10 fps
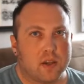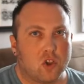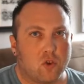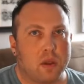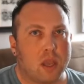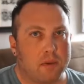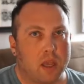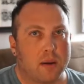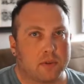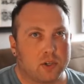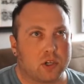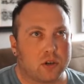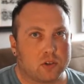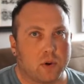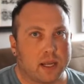you may be able to show
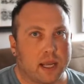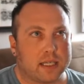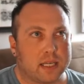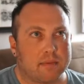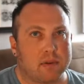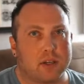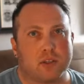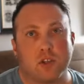2018 because your